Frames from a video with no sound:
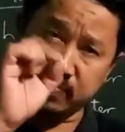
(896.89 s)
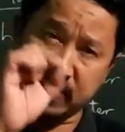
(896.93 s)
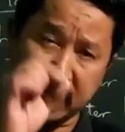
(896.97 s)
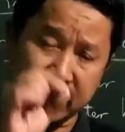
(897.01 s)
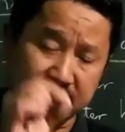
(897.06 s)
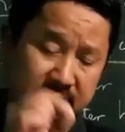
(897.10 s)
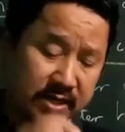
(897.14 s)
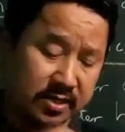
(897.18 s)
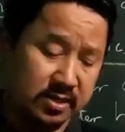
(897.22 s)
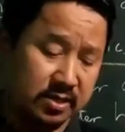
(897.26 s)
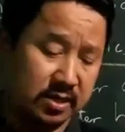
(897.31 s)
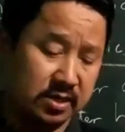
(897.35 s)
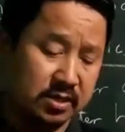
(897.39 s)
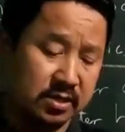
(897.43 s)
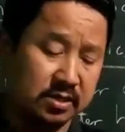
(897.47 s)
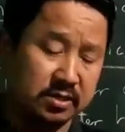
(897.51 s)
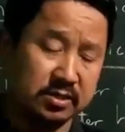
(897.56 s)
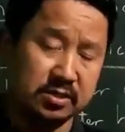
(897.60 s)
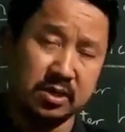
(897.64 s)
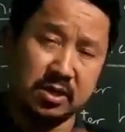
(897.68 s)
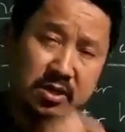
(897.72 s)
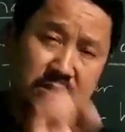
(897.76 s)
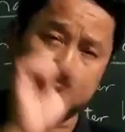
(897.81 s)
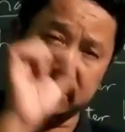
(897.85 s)
particle,
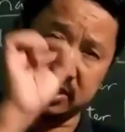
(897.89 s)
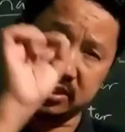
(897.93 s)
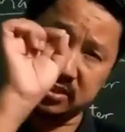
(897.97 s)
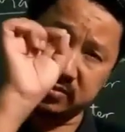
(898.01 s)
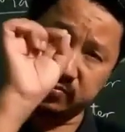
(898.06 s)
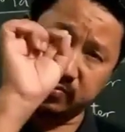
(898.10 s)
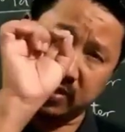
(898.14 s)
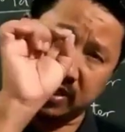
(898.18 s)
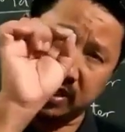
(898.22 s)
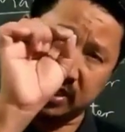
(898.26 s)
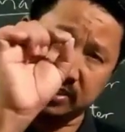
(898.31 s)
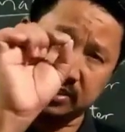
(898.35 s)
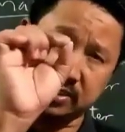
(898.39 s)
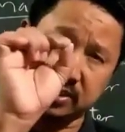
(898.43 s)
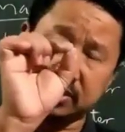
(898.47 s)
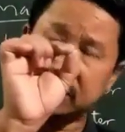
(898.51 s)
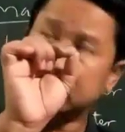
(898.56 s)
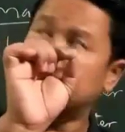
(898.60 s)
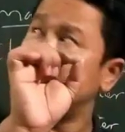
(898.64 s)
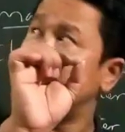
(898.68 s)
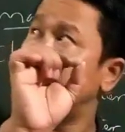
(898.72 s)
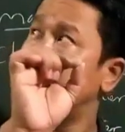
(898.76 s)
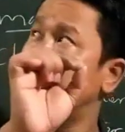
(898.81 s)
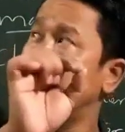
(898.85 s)
the smallest
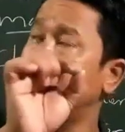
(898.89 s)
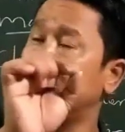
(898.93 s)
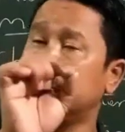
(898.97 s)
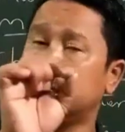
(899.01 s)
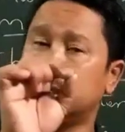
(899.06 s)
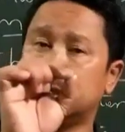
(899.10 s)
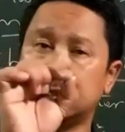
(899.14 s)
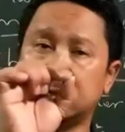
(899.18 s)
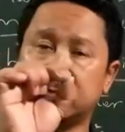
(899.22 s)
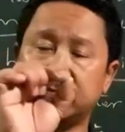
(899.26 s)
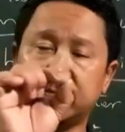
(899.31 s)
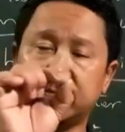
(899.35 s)
unit